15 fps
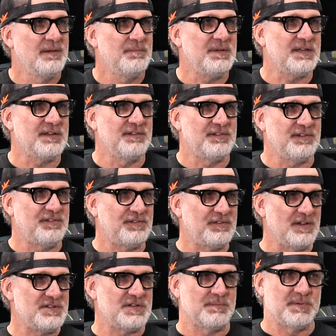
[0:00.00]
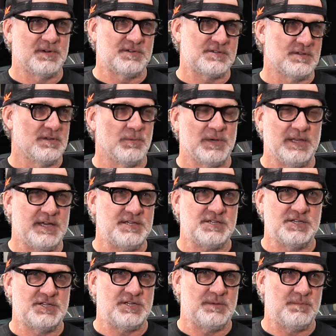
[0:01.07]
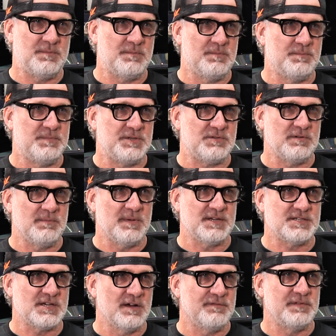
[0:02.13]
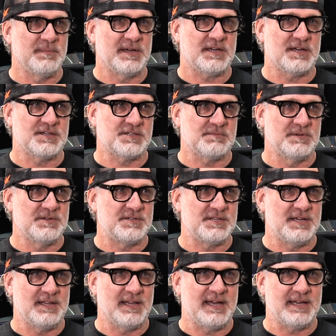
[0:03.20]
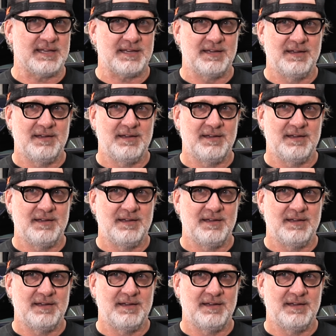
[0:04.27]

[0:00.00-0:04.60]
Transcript: because it's such a personal relationship between myself and my customers that like